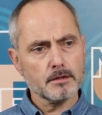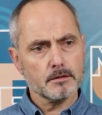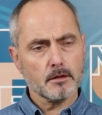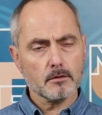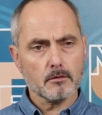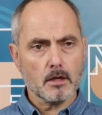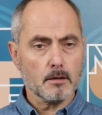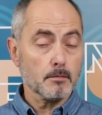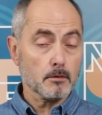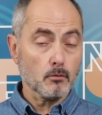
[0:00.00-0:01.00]
is going to
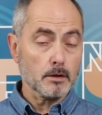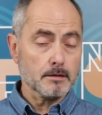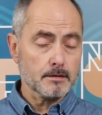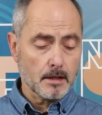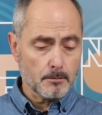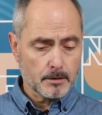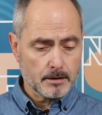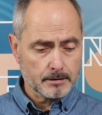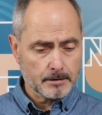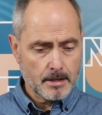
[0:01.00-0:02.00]
happen, what is
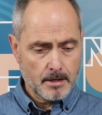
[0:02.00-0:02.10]
happening.